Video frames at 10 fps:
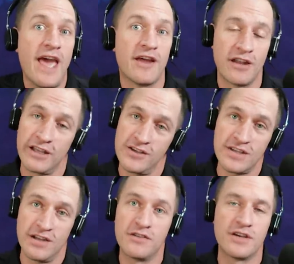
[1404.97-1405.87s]
you can,
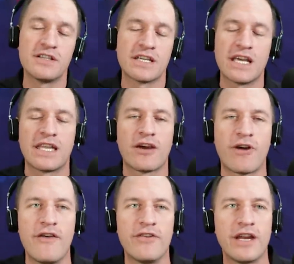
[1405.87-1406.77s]
like you said, to get
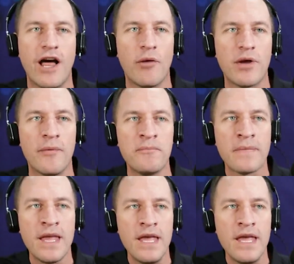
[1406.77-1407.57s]
that gravity to help you.